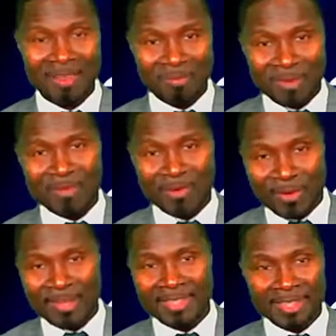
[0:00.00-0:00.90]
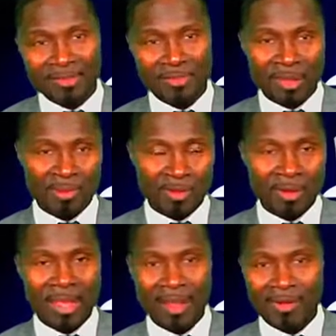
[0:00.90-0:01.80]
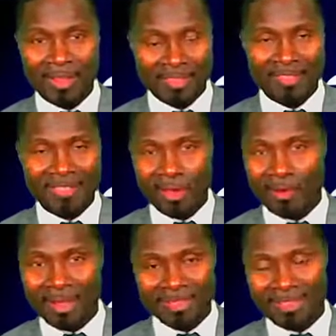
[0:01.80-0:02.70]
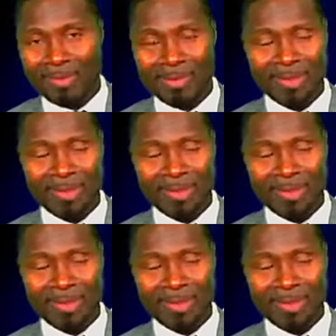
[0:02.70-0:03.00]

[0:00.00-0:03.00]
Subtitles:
may be connected to your brother, your sister, yourself.